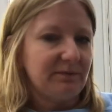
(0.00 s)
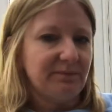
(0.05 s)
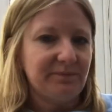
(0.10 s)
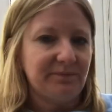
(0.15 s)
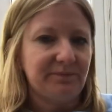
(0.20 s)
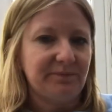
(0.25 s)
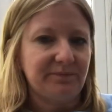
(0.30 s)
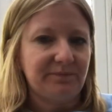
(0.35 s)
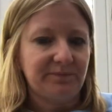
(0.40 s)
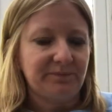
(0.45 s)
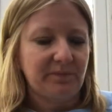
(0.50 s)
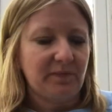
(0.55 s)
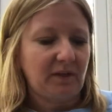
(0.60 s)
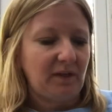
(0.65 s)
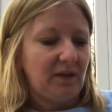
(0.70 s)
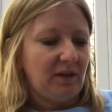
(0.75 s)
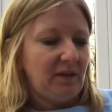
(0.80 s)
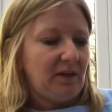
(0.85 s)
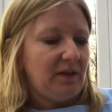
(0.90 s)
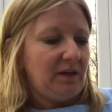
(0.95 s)

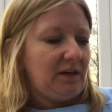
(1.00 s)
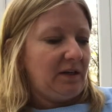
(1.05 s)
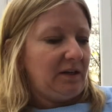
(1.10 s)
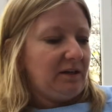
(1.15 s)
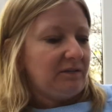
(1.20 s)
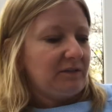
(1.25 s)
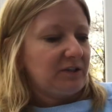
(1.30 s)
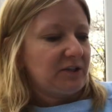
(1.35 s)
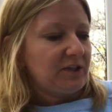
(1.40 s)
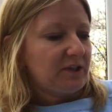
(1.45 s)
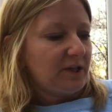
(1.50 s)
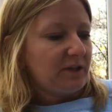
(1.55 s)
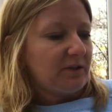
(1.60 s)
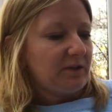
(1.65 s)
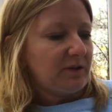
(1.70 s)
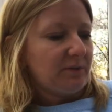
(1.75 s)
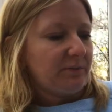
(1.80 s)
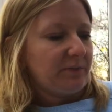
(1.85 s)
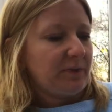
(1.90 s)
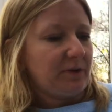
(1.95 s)
I'll show you
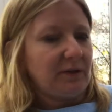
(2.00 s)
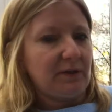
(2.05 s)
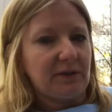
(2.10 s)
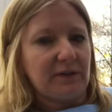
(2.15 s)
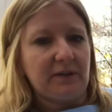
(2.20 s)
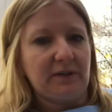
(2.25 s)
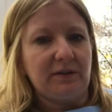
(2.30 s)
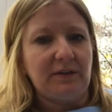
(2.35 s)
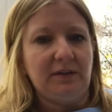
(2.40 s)
the book.